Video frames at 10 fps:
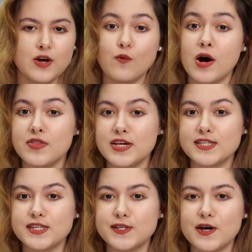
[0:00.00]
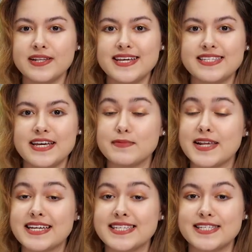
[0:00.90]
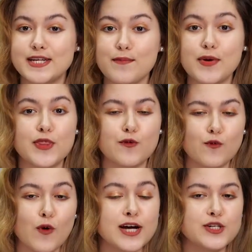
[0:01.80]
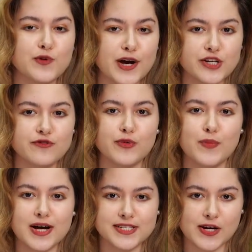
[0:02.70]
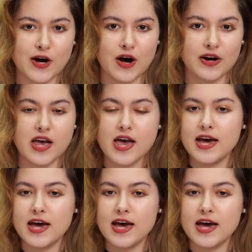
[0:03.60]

While this certainly seems like a step in the right direction for Mastercard,